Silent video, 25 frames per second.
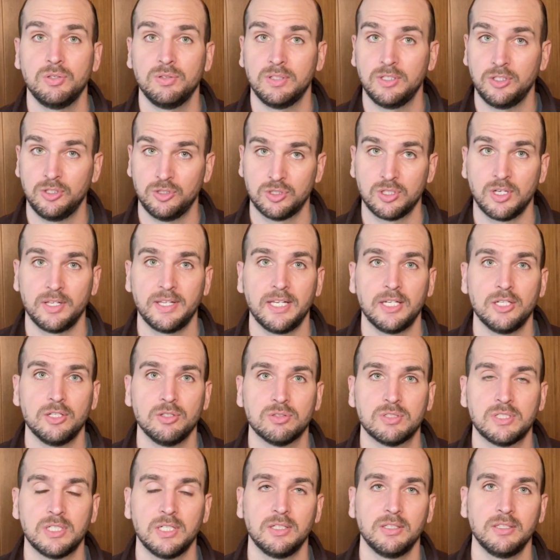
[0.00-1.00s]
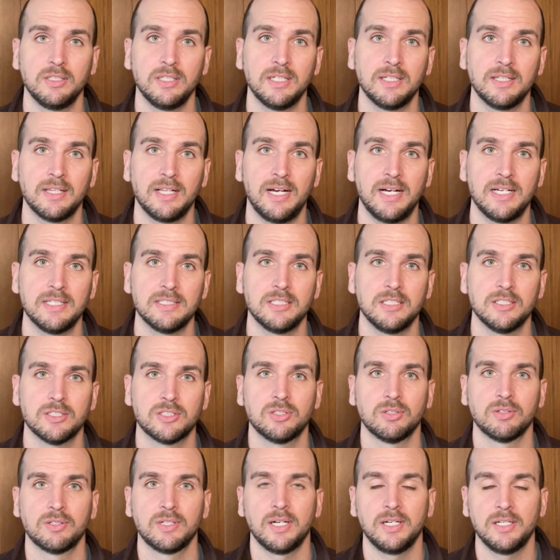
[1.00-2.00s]
you saw that utility closet,
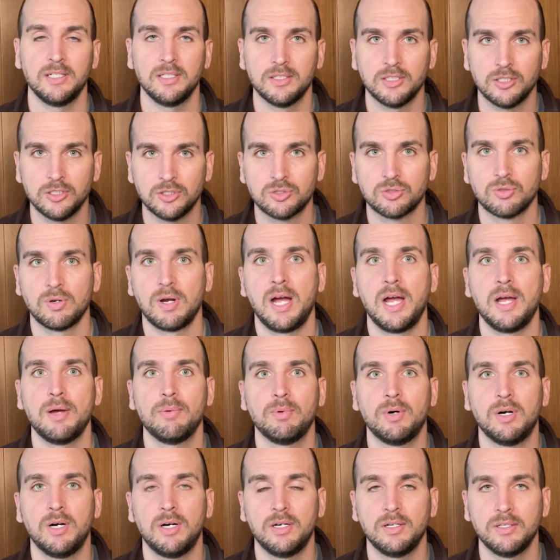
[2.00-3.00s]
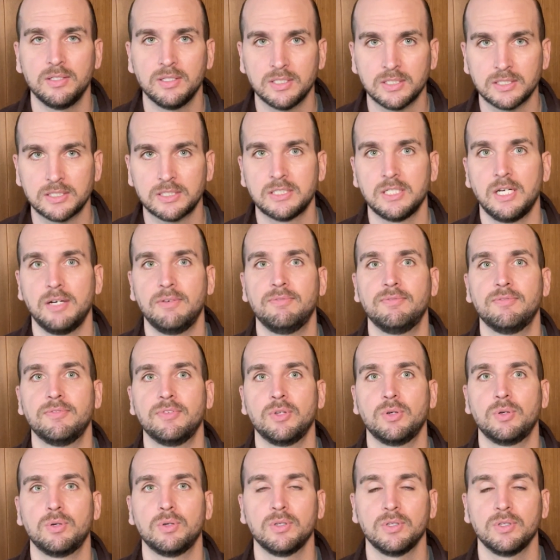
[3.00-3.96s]
so kind of in the drywall and the subfloor